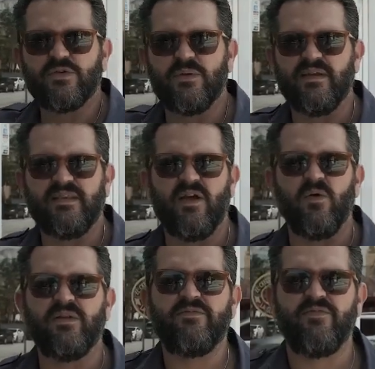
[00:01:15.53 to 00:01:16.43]
would have been the
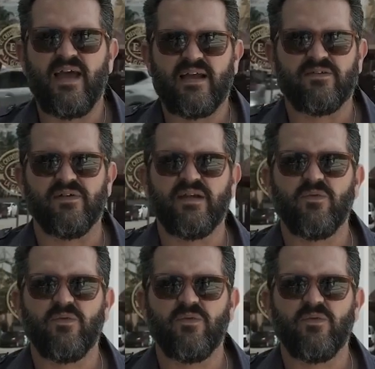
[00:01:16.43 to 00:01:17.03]
only factory